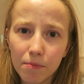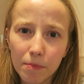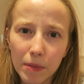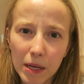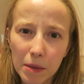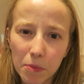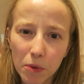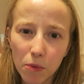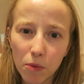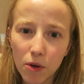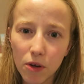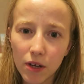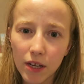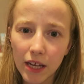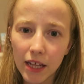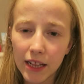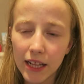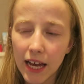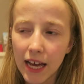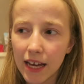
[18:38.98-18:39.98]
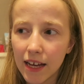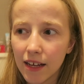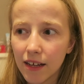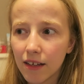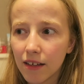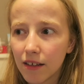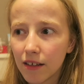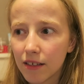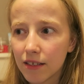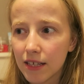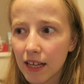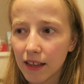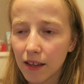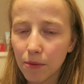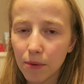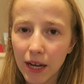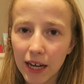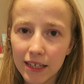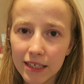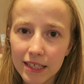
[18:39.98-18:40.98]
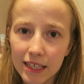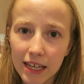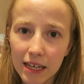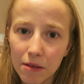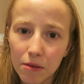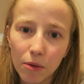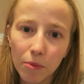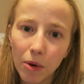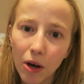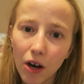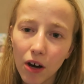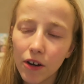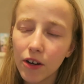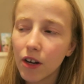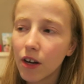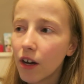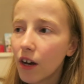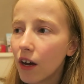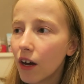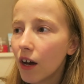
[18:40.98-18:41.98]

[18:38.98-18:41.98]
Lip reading: people working there said that we had to keep them on.